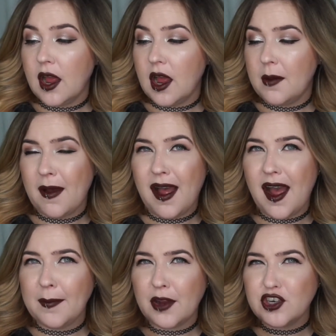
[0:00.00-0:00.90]
Um,
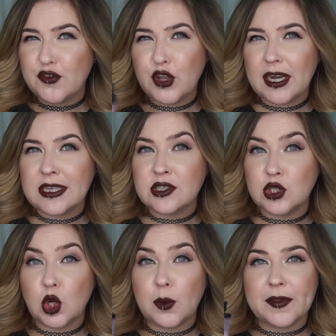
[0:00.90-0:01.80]
I'm not sure if you can get it in
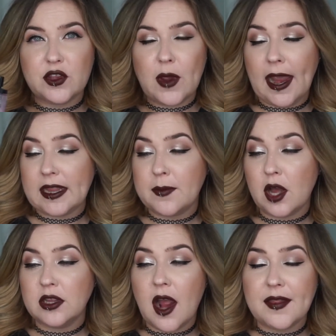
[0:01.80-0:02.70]
store, but you can get them
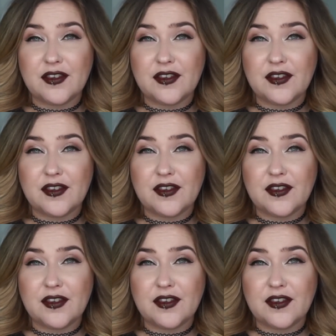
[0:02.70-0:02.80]
online.